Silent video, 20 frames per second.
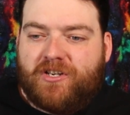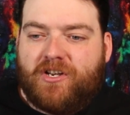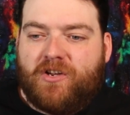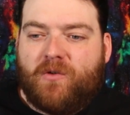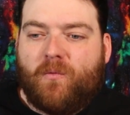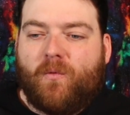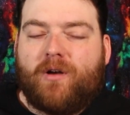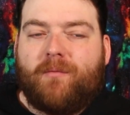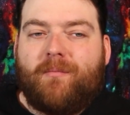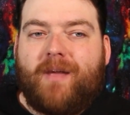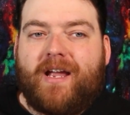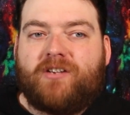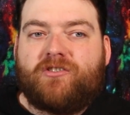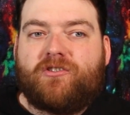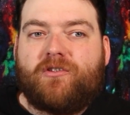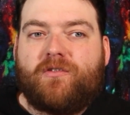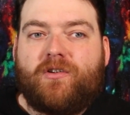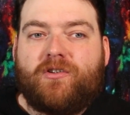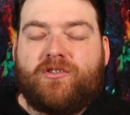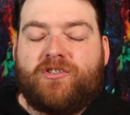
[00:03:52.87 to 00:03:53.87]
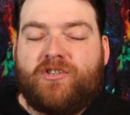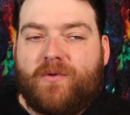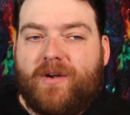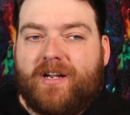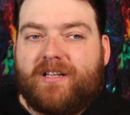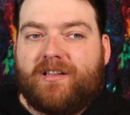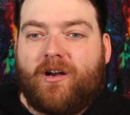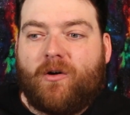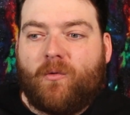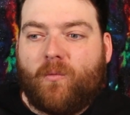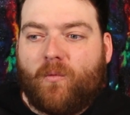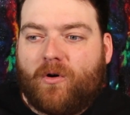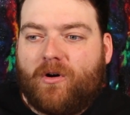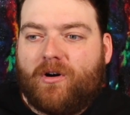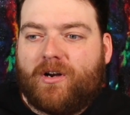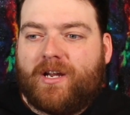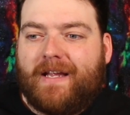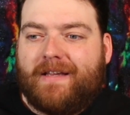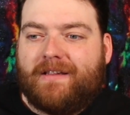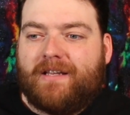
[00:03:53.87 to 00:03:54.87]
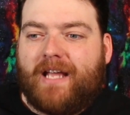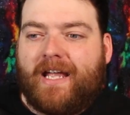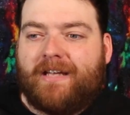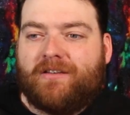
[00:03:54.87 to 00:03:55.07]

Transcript: and you want to make sure they're doing their work and